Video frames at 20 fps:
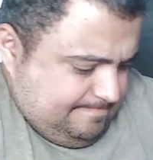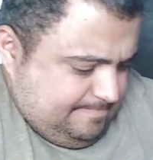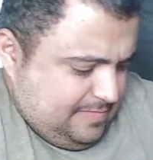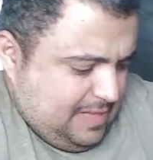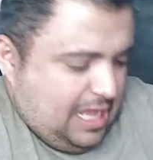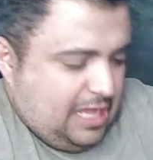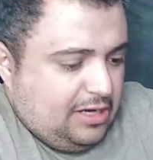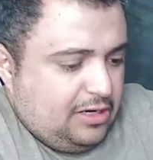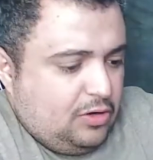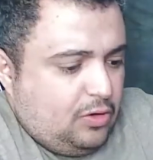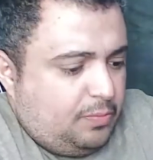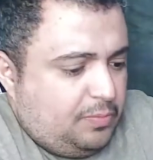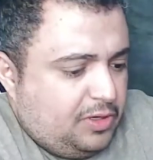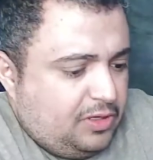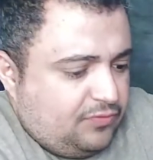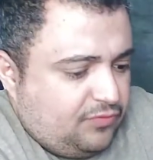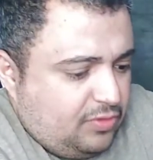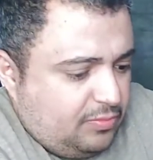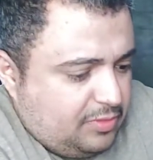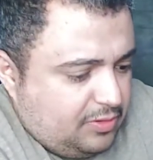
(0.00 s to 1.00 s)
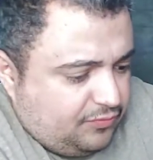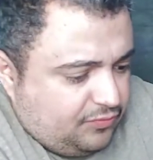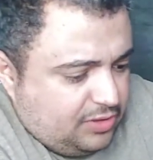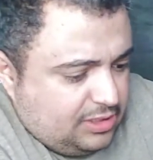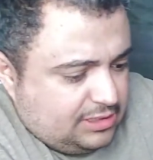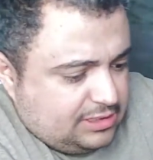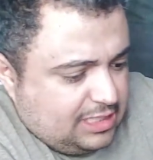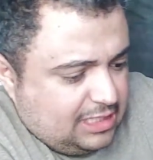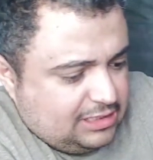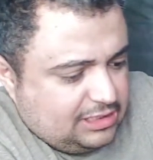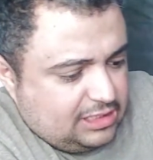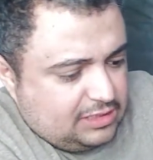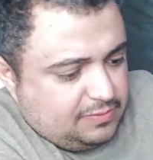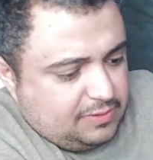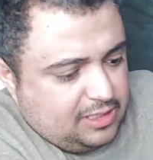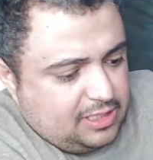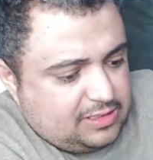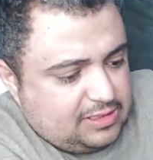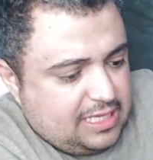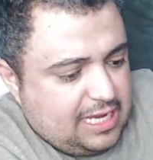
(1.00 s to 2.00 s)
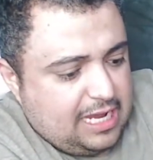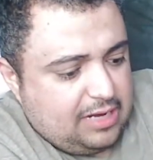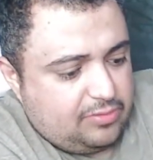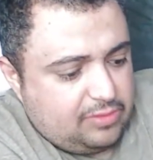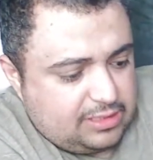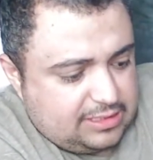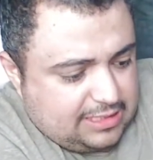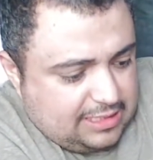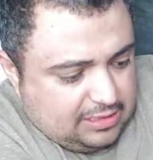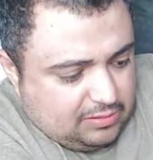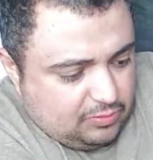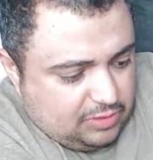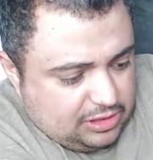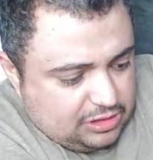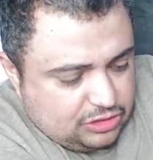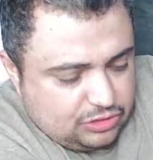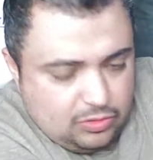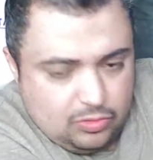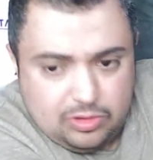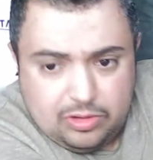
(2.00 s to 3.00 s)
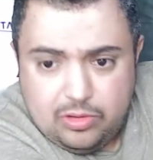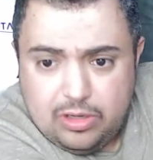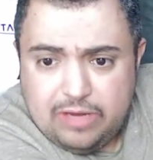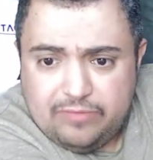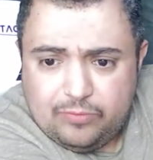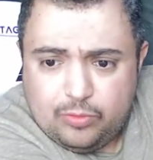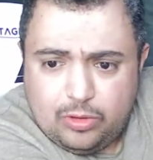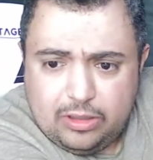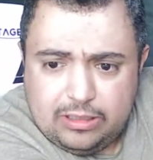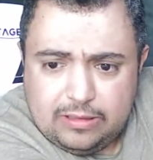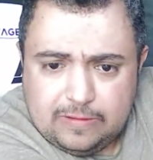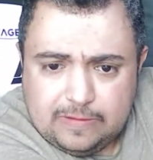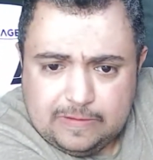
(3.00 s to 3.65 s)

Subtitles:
I didn't open it from the front side just because the address. I don't want to show it to everyone.